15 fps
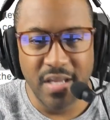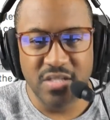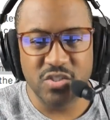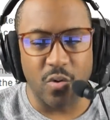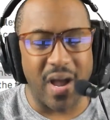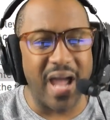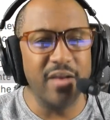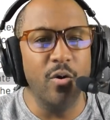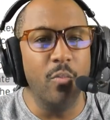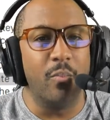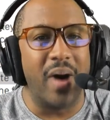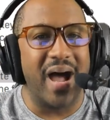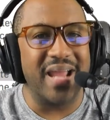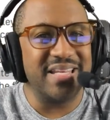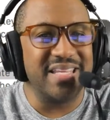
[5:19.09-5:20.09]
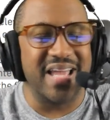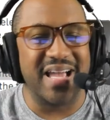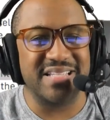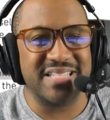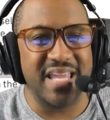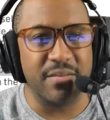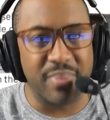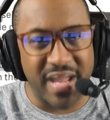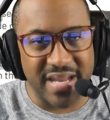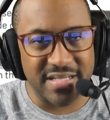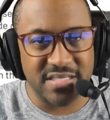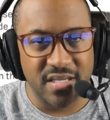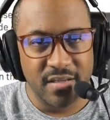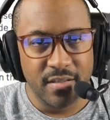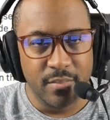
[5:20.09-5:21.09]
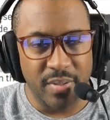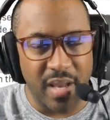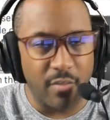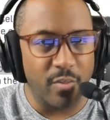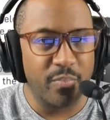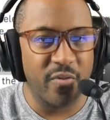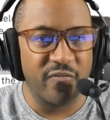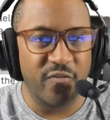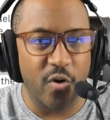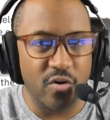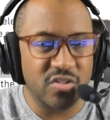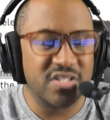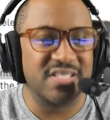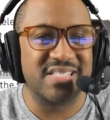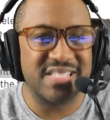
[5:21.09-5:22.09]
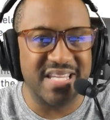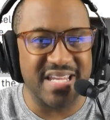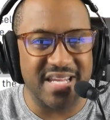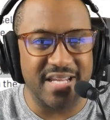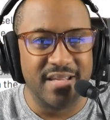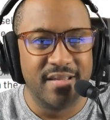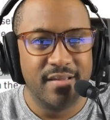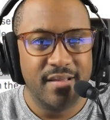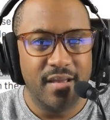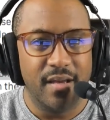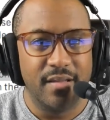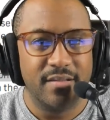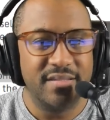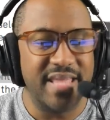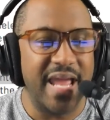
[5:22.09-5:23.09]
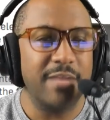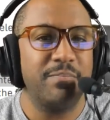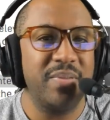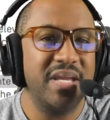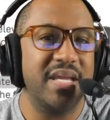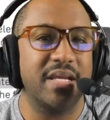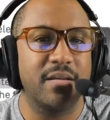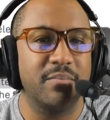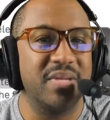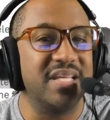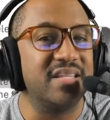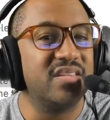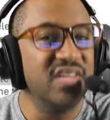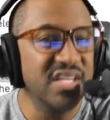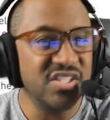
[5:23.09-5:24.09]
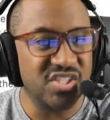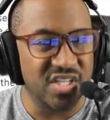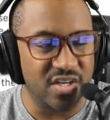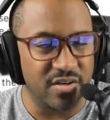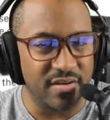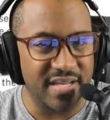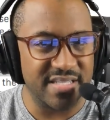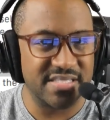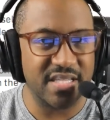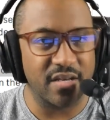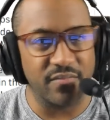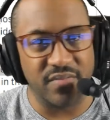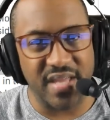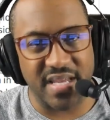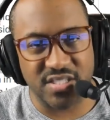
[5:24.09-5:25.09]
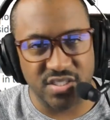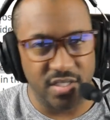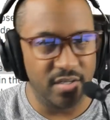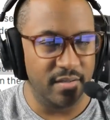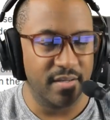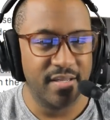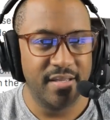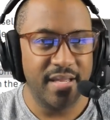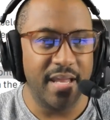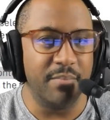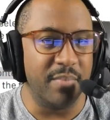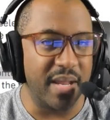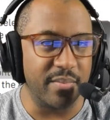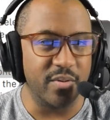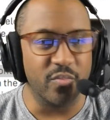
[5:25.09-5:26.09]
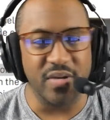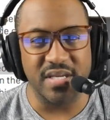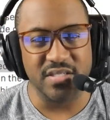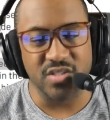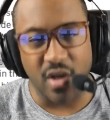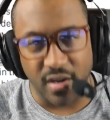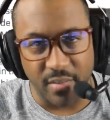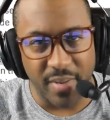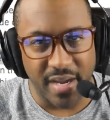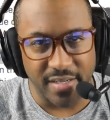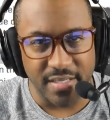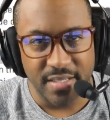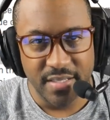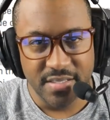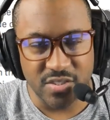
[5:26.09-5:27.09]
So I don't mind Deonte Banks, but I would prefer to see that pick be this year instead of next year, and maybe we can talk about it.